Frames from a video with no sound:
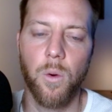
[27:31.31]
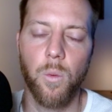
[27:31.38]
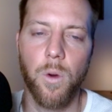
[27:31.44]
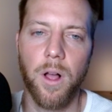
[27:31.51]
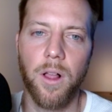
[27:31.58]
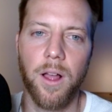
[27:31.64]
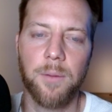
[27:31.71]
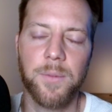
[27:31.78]

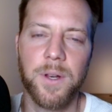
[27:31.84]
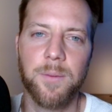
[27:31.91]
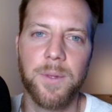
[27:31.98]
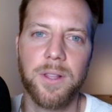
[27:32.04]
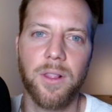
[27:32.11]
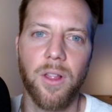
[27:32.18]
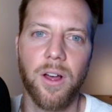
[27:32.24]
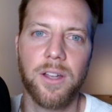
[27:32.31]
Well, I'm going to
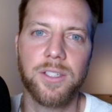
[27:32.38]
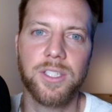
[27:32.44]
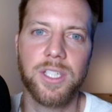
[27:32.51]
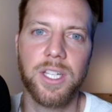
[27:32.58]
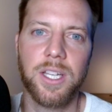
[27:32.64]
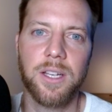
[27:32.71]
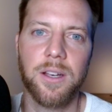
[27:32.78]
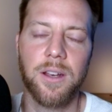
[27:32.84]
be
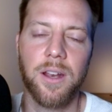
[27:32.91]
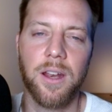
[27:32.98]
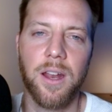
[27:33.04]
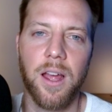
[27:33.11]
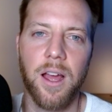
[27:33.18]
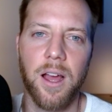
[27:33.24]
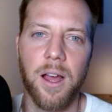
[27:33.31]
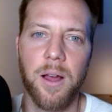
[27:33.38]
launching
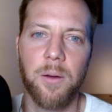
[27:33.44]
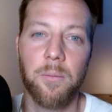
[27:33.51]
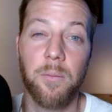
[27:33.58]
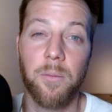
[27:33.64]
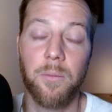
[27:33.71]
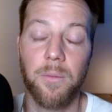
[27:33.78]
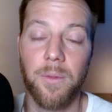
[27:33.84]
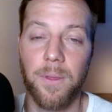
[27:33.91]

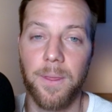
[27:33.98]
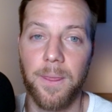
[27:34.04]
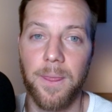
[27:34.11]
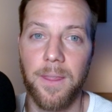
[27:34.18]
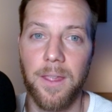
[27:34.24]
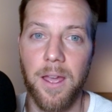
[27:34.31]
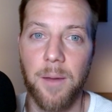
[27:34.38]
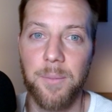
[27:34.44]

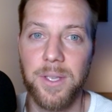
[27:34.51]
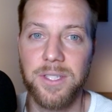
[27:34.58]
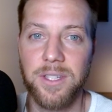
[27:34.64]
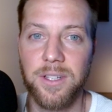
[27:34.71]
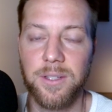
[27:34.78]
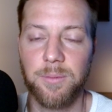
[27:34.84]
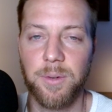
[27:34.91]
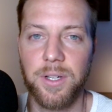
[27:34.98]
a
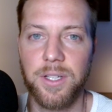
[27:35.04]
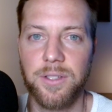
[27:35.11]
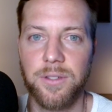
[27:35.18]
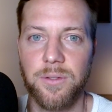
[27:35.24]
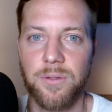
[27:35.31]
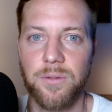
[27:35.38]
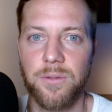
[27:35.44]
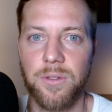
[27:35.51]
business pretty
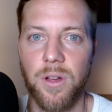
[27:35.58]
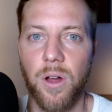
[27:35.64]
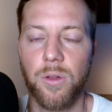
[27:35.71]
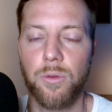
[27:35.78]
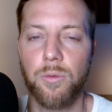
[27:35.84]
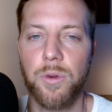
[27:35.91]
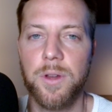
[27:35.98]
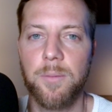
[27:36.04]
soon
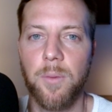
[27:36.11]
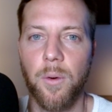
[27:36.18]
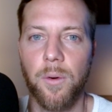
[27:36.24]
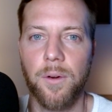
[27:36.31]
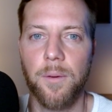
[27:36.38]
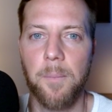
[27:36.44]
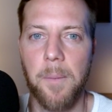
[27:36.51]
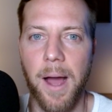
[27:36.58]
called
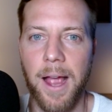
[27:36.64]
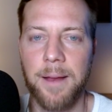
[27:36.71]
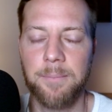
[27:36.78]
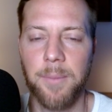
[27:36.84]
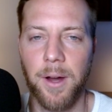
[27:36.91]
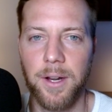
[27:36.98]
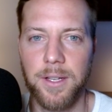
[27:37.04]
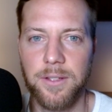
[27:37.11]
Reborn
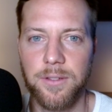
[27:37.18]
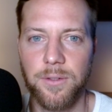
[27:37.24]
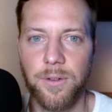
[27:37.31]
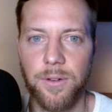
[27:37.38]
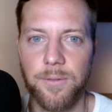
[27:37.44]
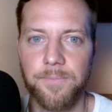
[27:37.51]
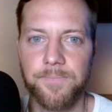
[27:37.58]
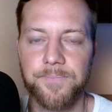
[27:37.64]
Mind, Body,
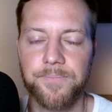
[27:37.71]
Soul.